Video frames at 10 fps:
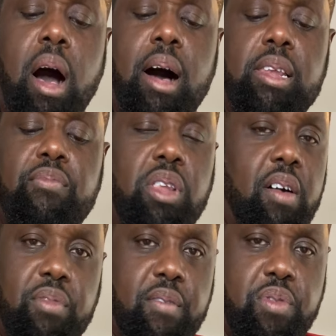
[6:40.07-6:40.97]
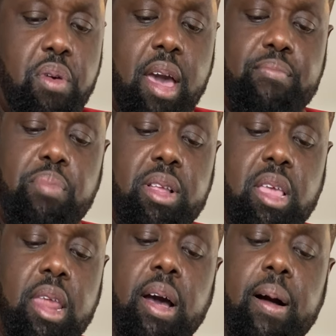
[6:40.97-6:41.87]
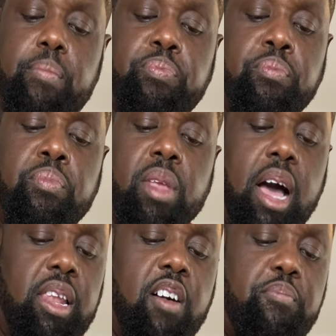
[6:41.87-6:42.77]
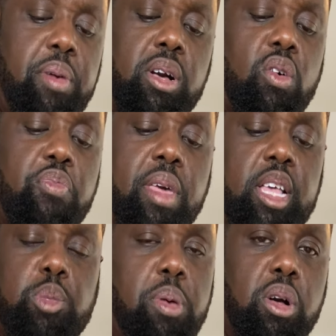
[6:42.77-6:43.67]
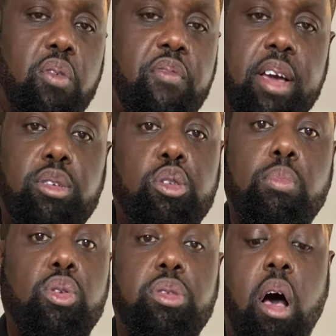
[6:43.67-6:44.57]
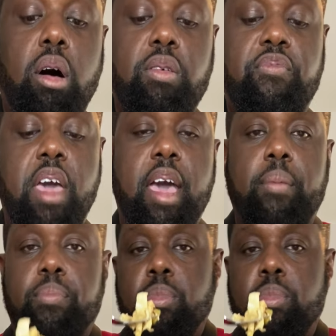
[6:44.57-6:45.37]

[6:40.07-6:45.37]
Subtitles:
olive lover, if you haven't picked that up. I love pickled things, pickled vegetables, all of that.